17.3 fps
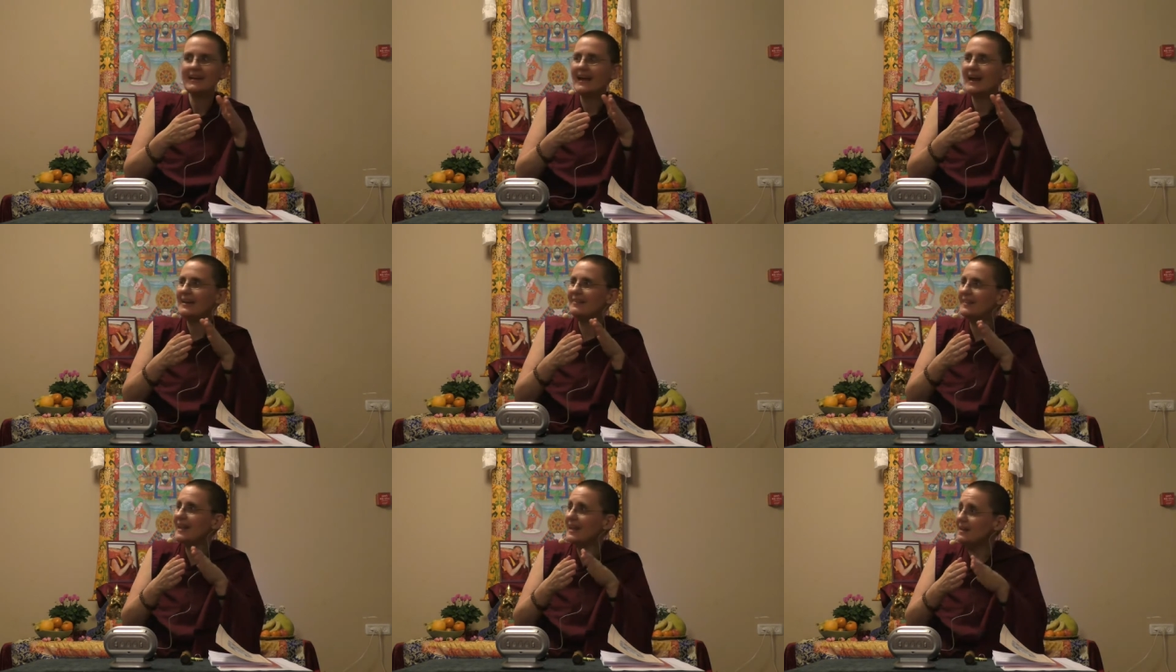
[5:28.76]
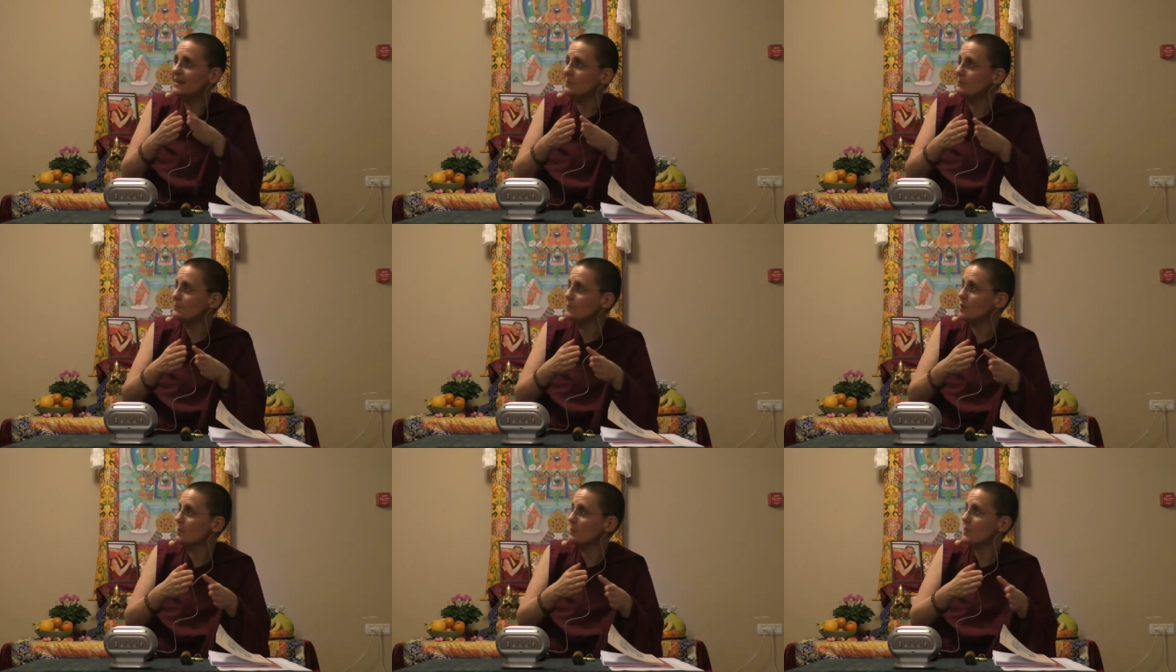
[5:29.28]
And then
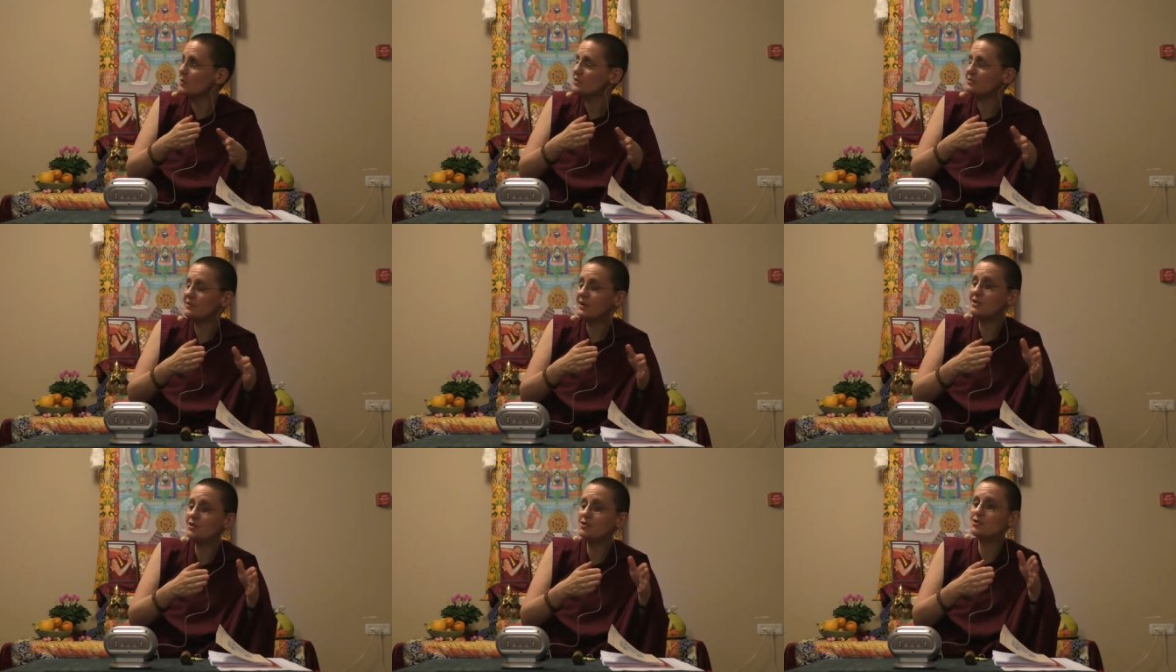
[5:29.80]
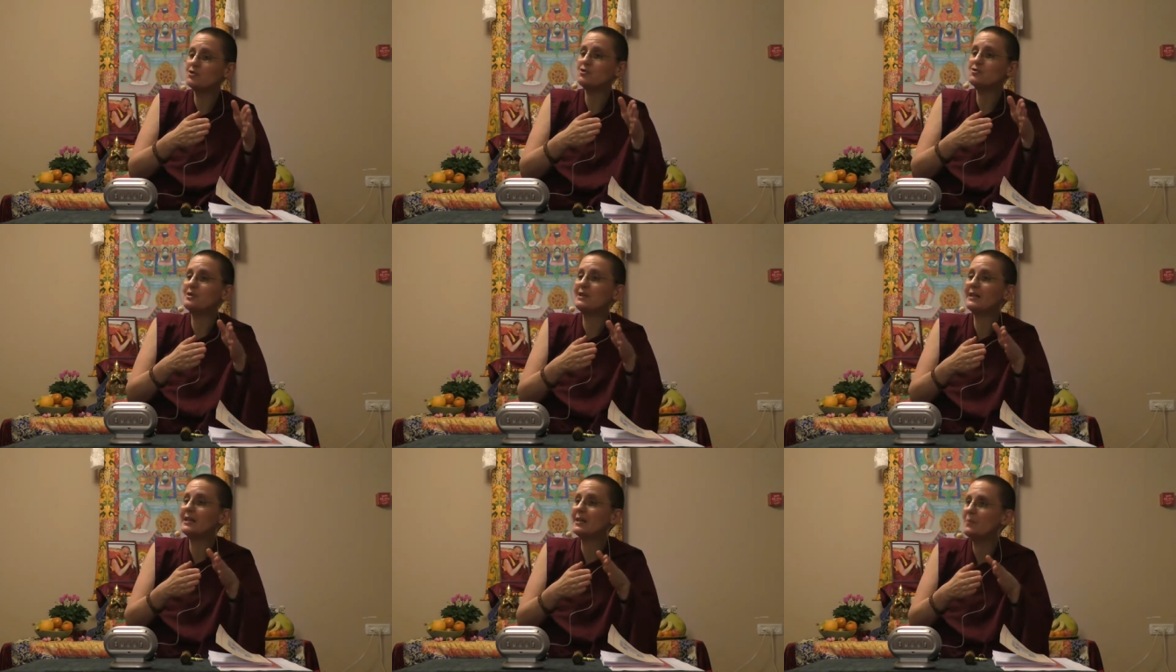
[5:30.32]
you're motivated to do
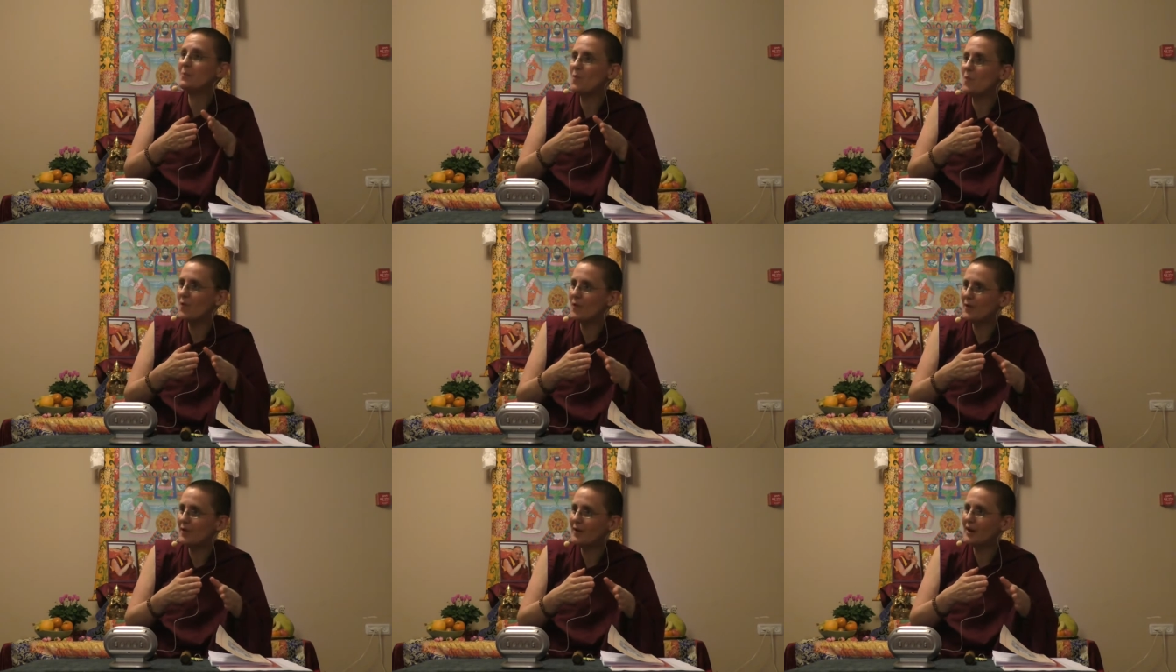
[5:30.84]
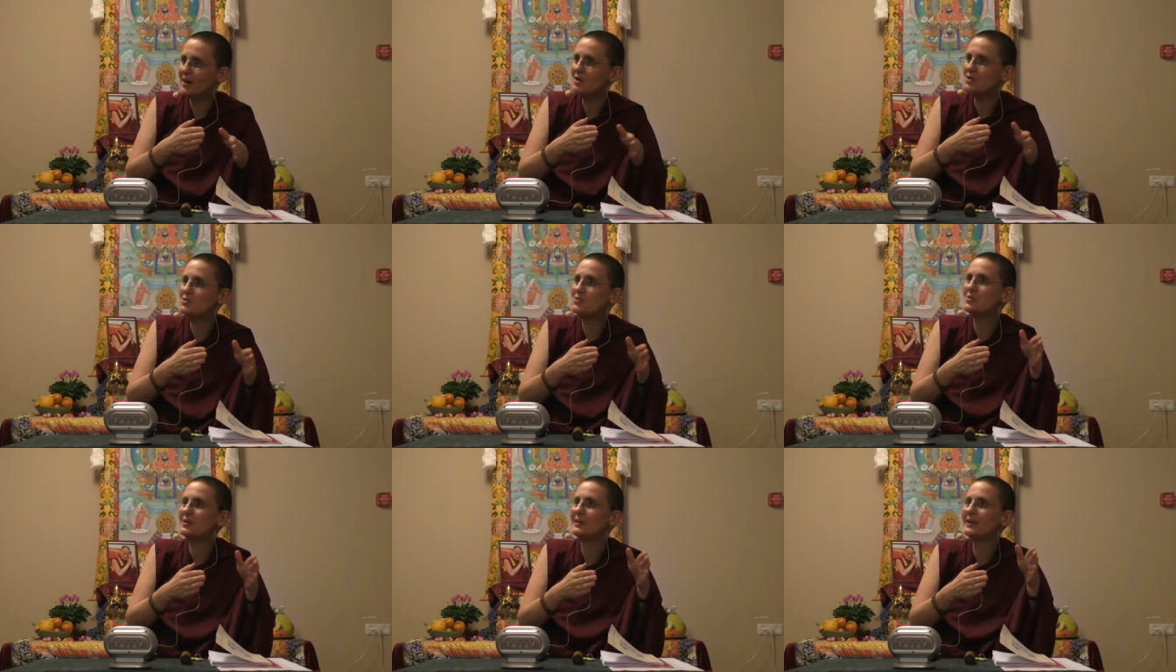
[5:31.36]
a little more, and then
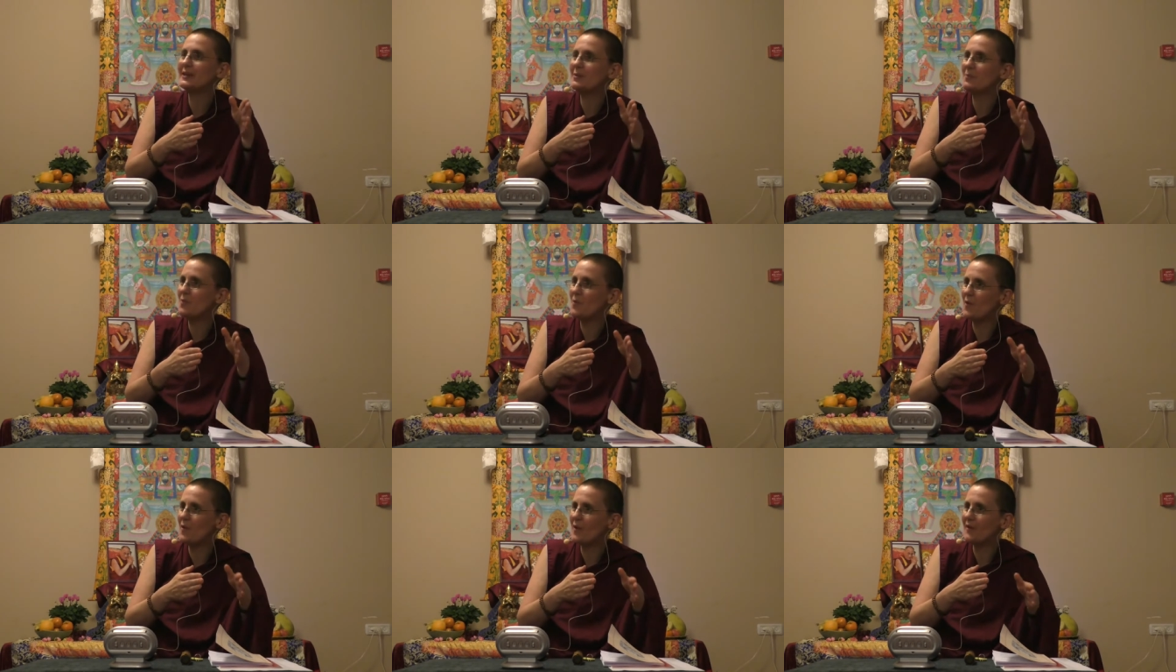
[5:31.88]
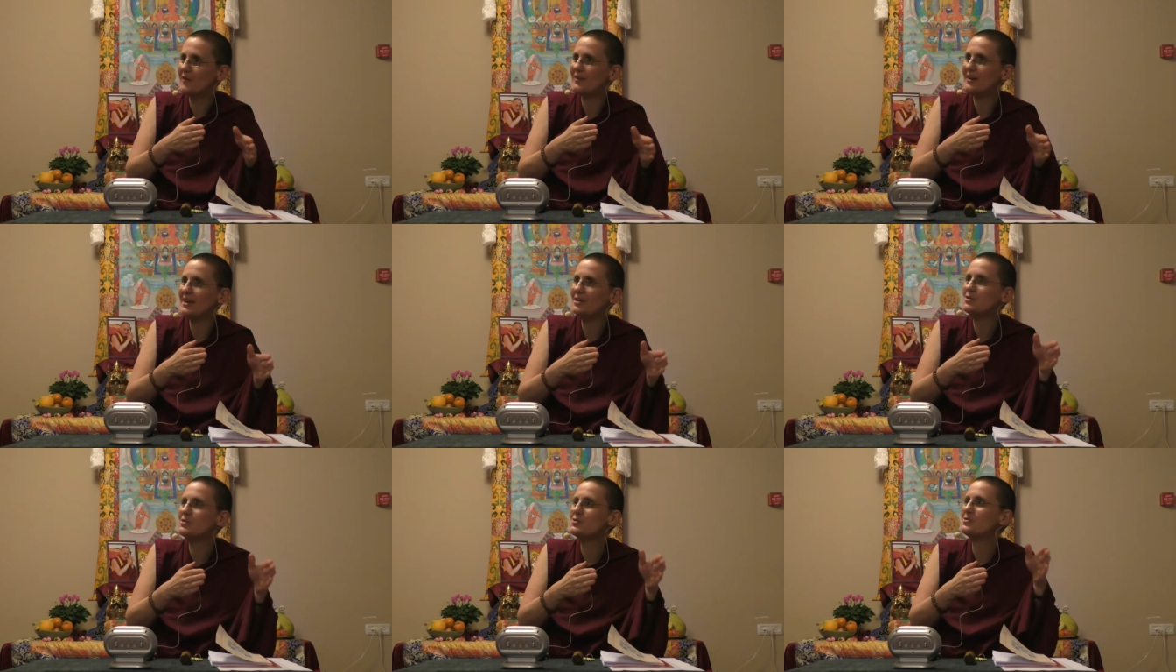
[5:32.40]
do a little more,
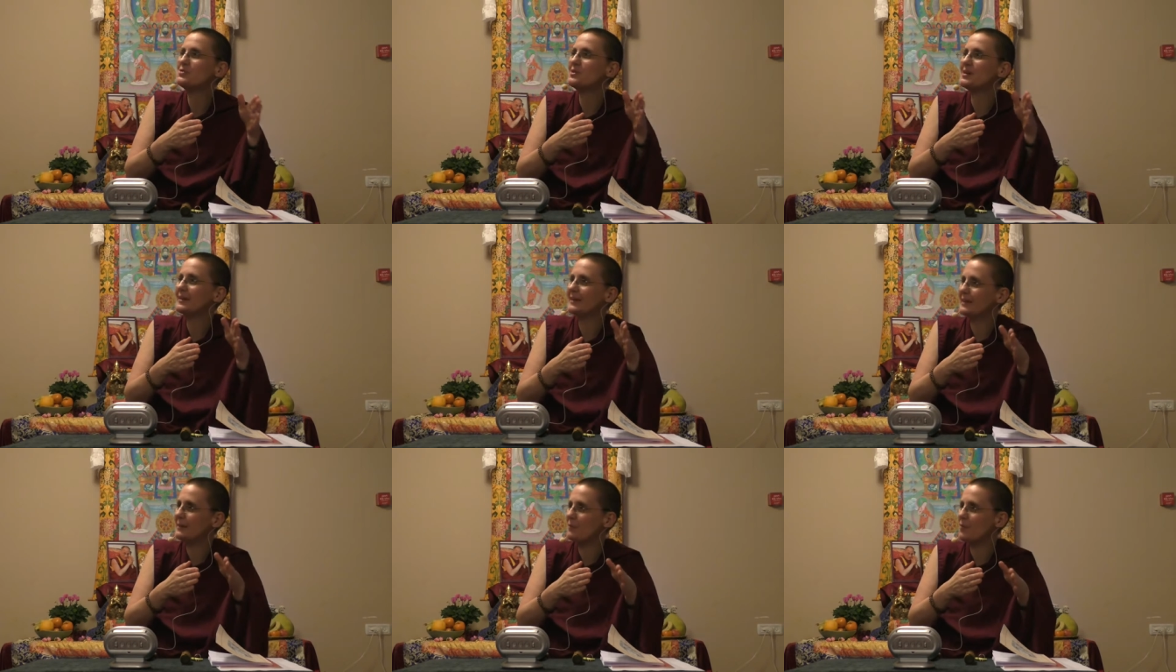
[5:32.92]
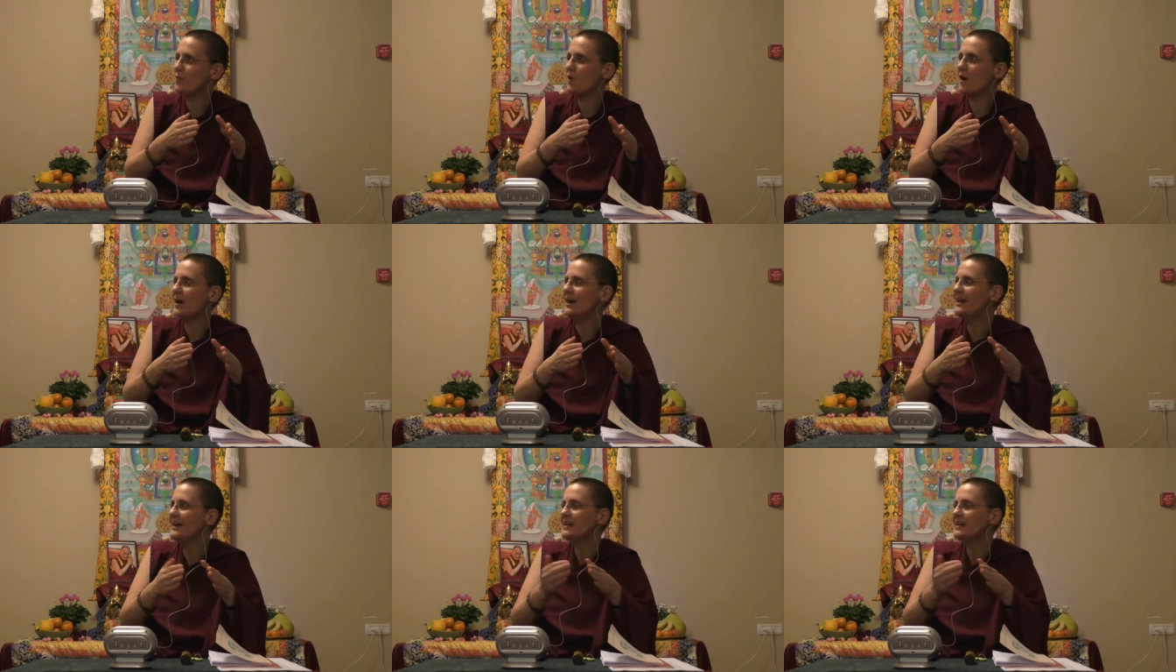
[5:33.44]
and to do a little more.